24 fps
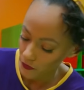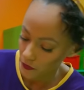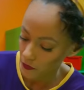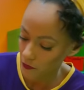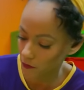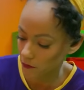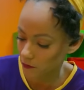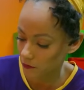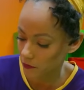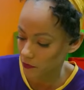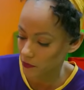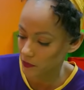
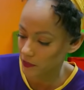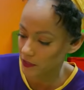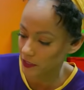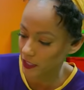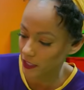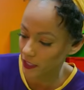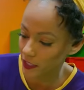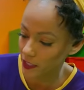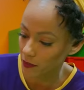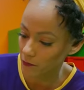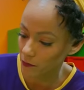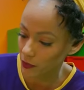Oh, looks
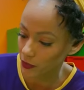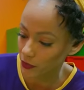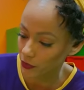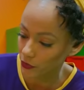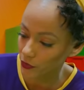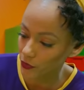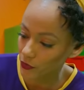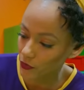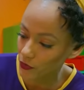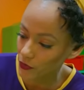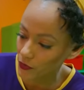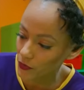like a
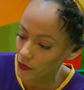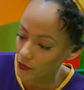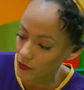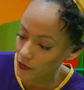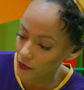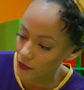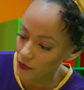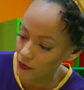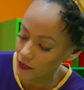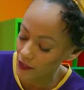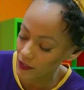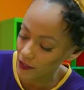
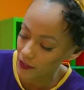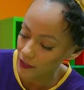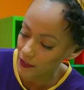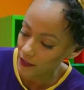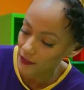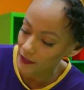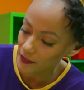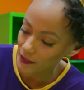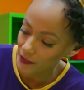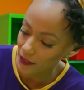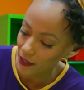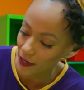balloon
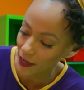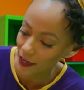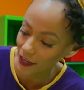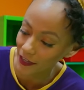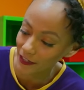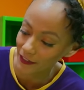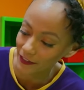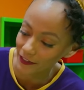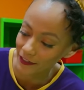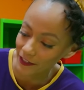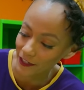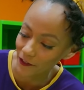and
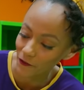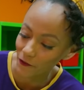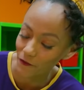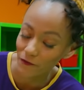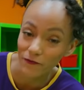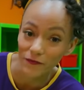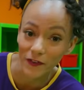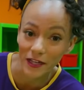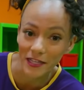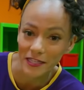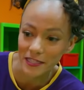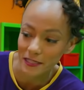a little
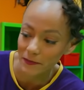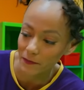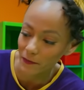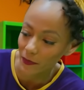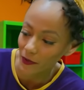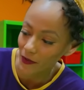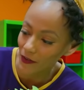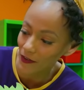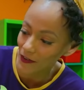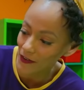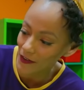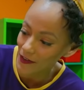fuzzy
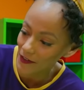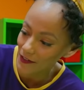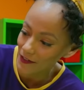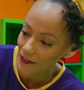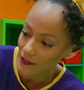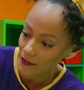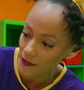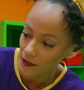ball.